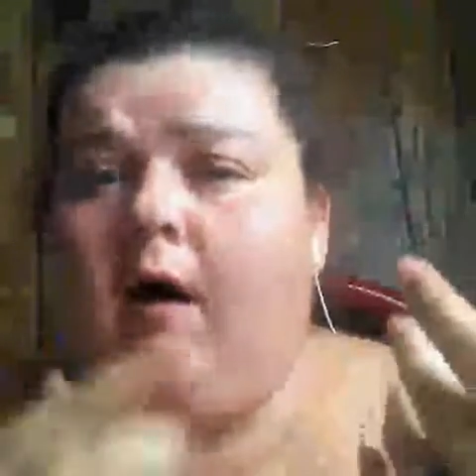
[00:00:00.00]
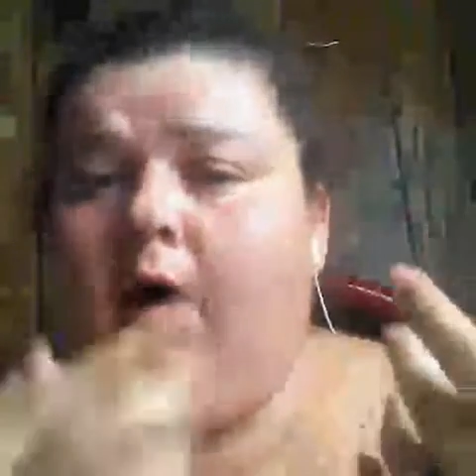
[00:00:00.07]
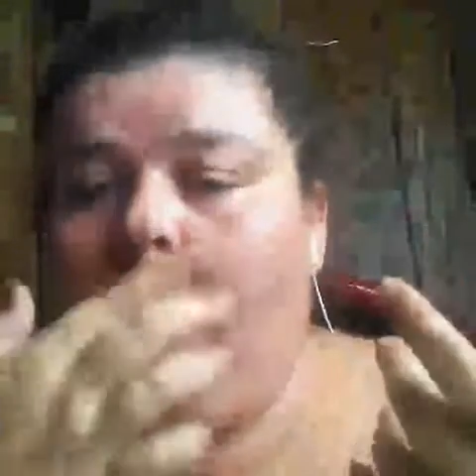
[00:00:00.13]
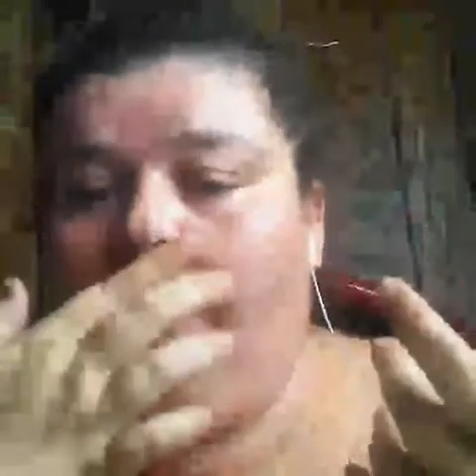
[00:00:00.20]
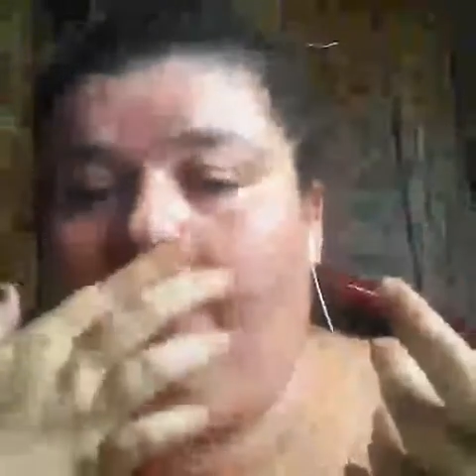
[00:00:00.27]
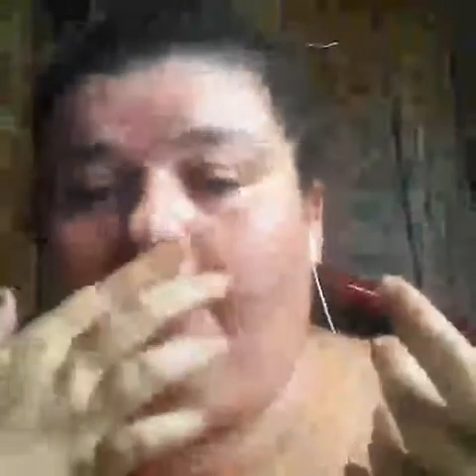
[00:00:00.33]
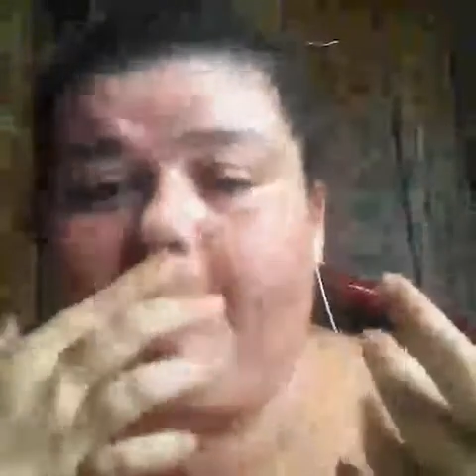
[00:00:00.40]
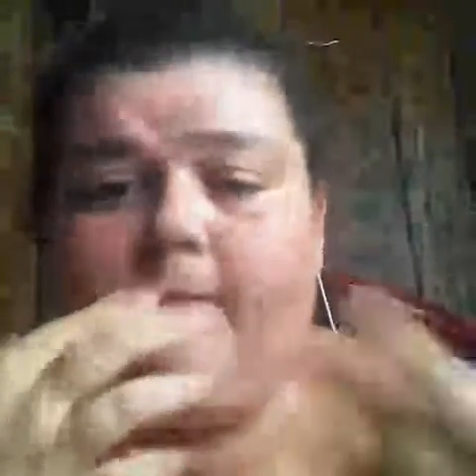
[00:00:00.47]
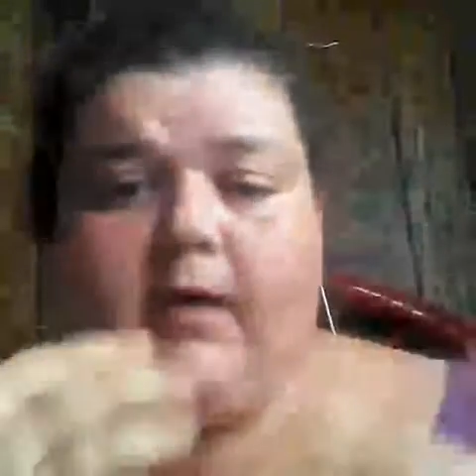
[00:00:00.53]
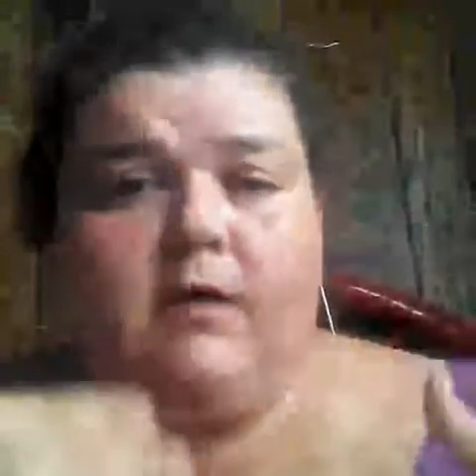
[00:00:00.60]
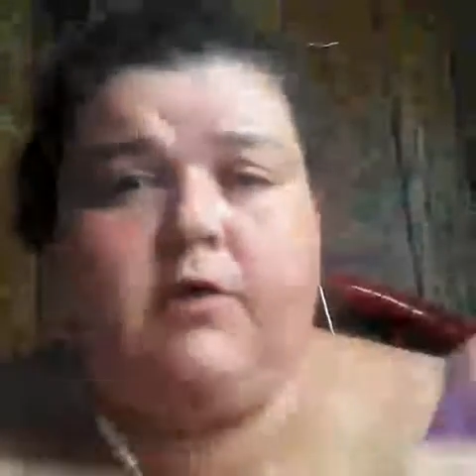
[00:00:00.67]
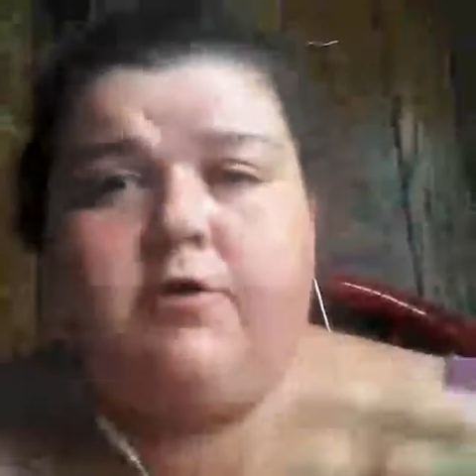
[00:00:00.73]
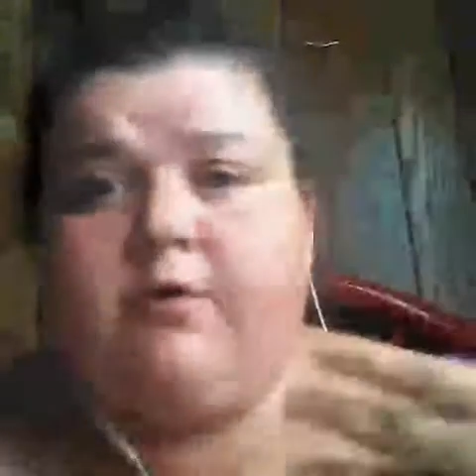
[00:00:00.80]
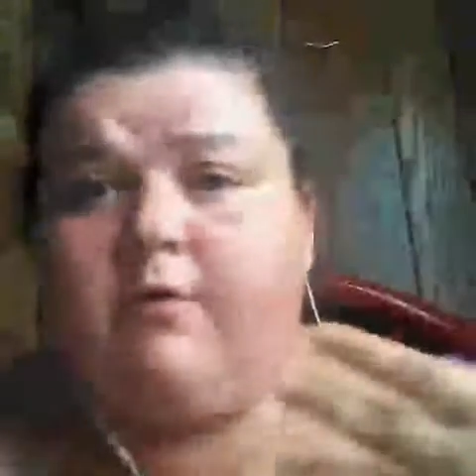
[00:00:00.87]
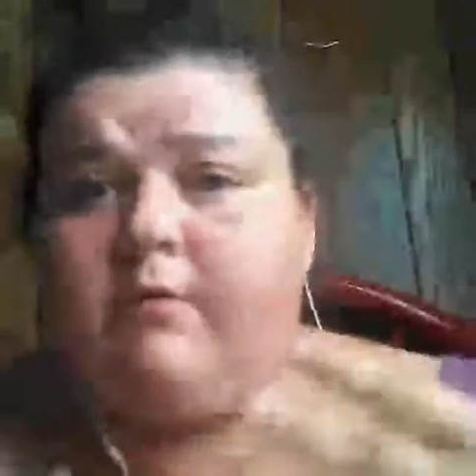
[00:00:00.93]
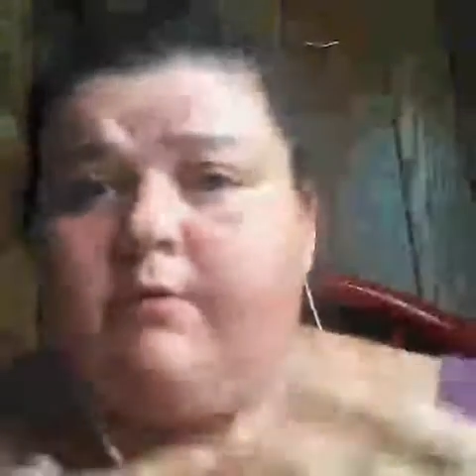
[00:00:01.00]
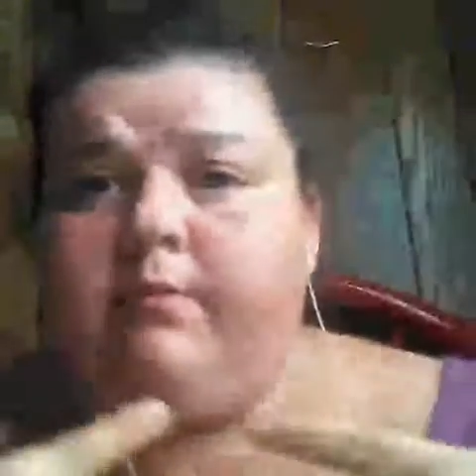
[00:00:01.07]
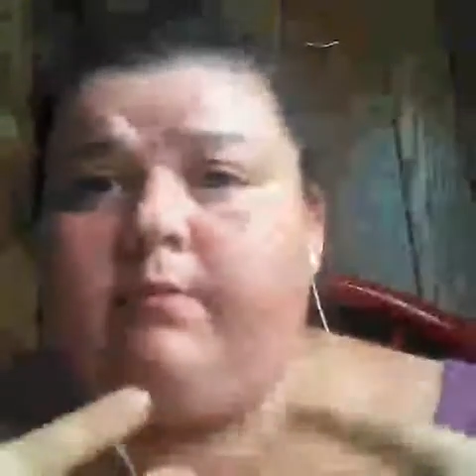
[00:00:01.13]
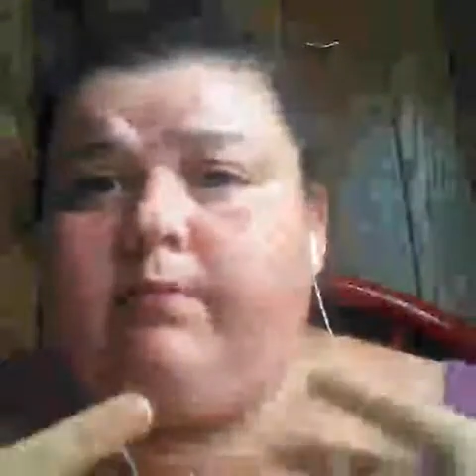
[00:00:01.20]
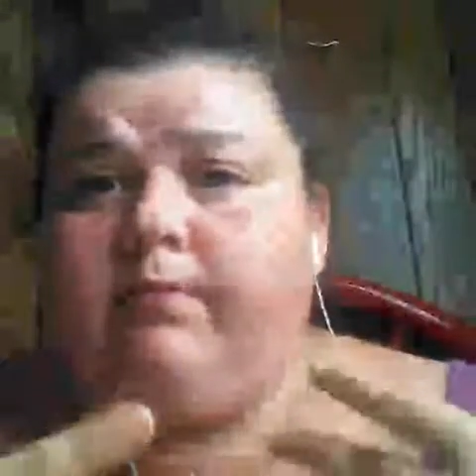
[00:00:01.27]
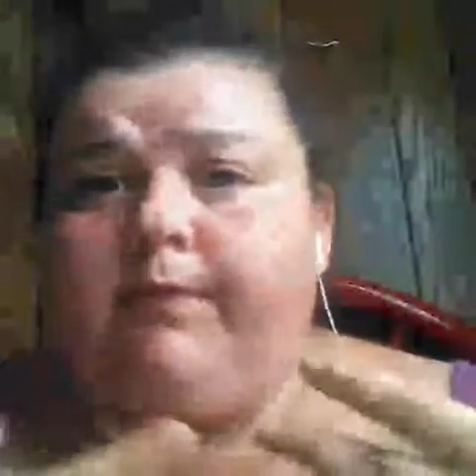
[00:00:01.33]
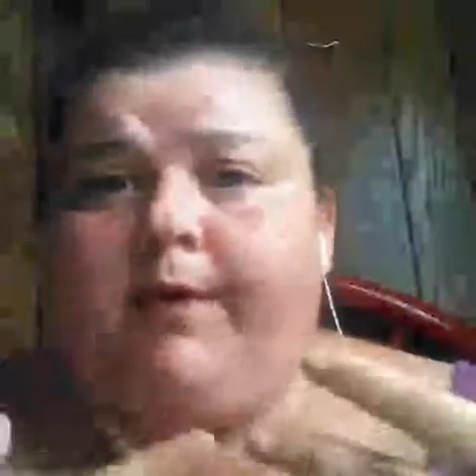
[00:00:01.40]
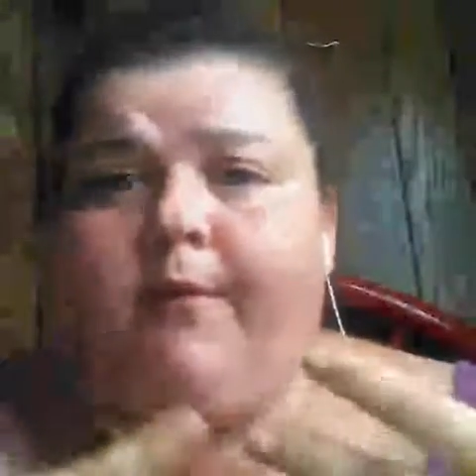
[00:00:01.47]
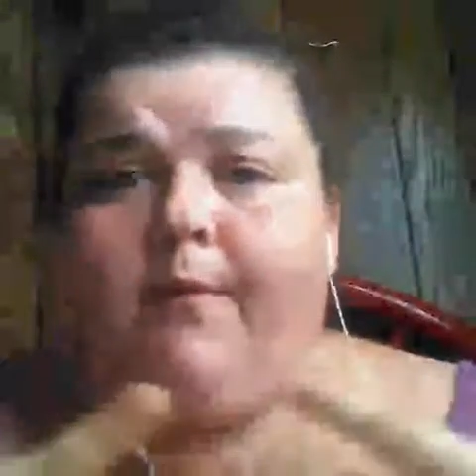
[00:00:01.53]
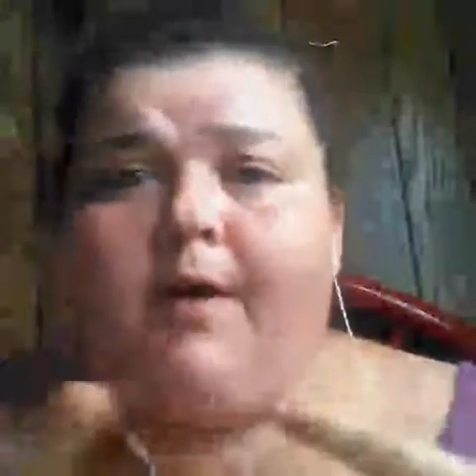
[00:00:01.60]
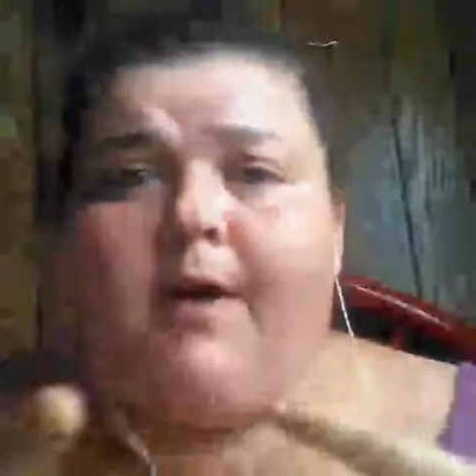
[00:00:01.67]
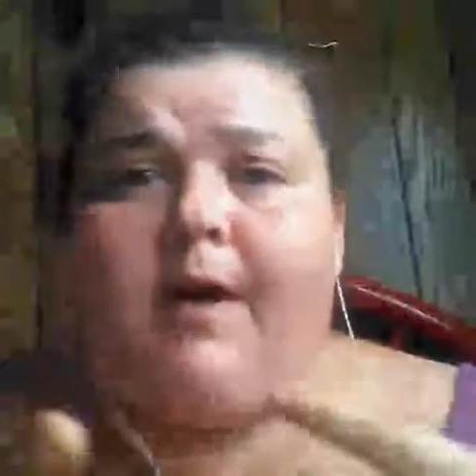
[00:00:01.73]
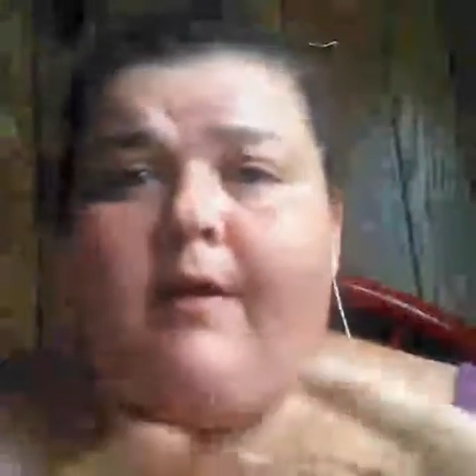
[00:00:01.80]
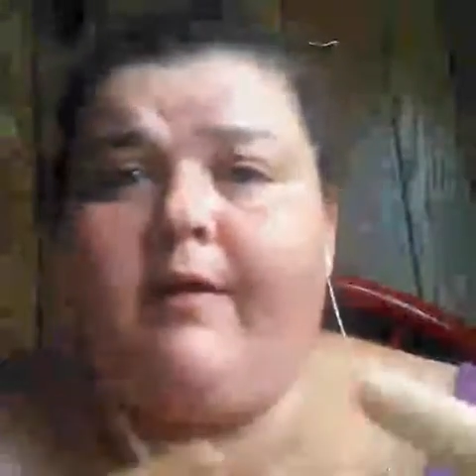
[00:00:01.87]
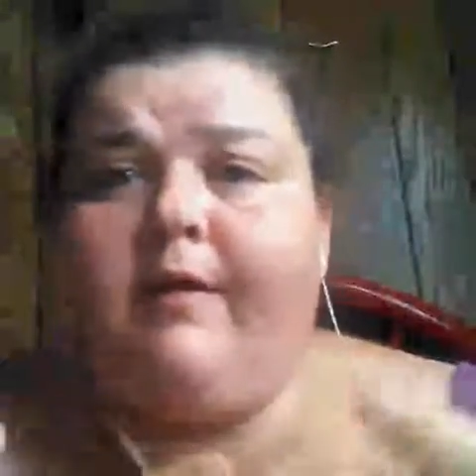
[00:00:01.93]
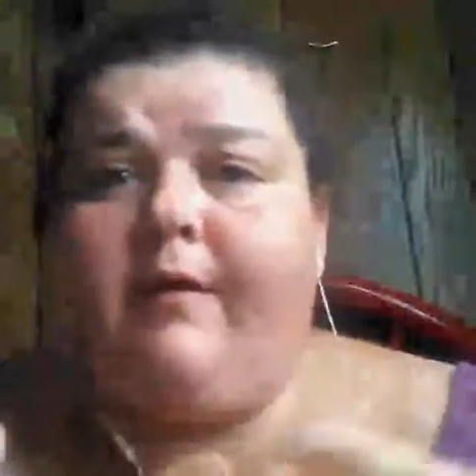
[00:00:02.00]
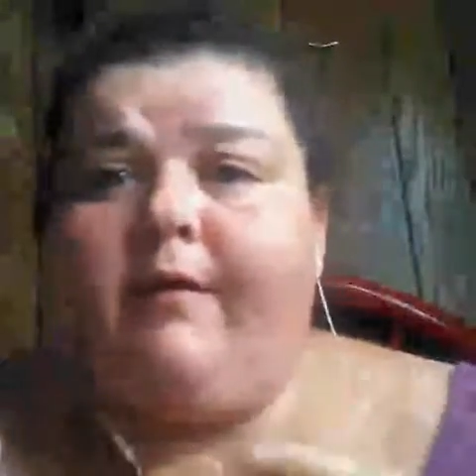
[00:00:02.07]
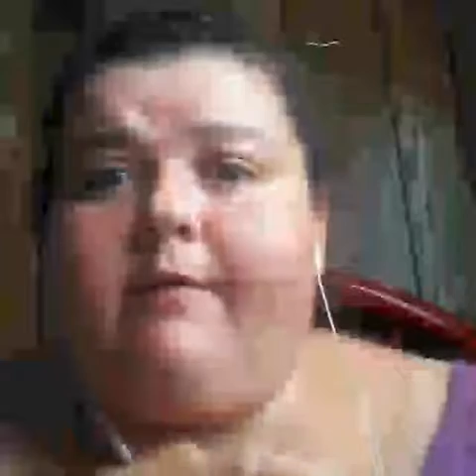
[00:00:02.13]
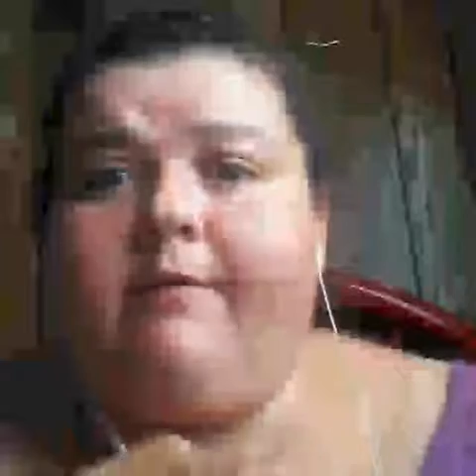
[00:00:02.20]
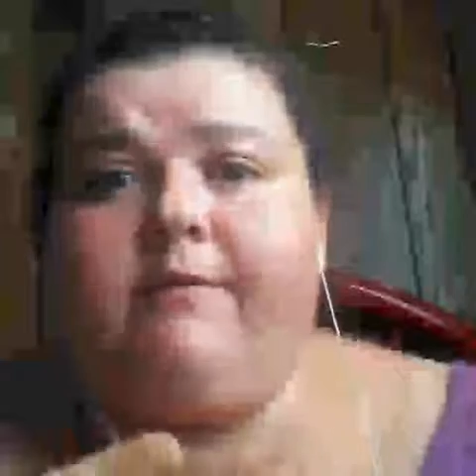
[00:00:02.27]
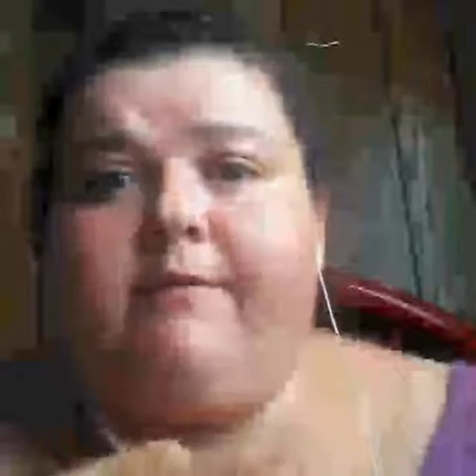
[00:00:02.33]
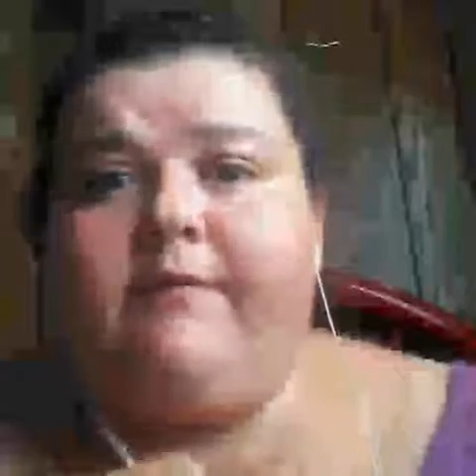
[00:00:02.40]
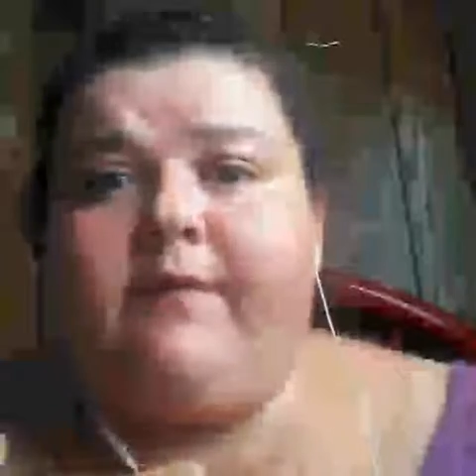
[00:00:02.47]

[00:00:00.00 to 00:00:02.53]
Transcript: Not sure, what kind of